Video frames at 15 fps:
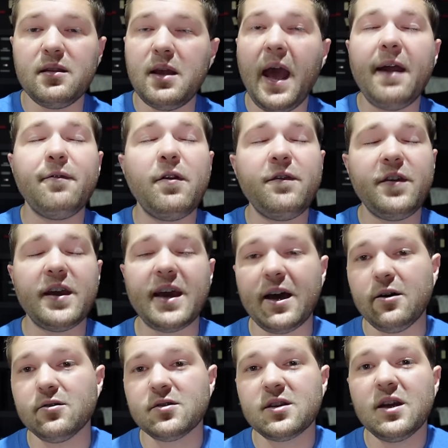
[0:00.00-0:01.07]
everything
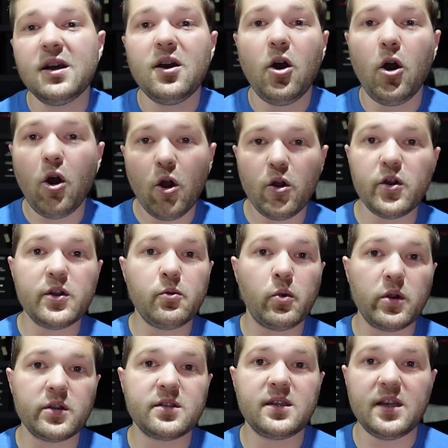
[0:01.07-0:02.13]
else already
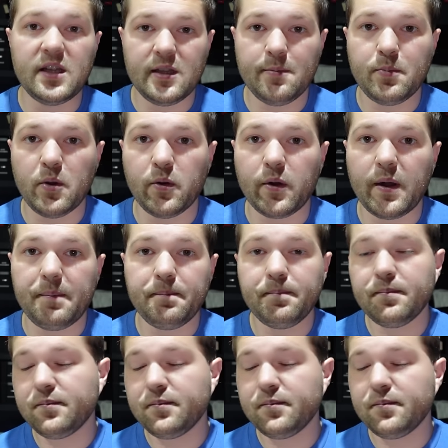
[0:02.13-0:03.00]
works in the program.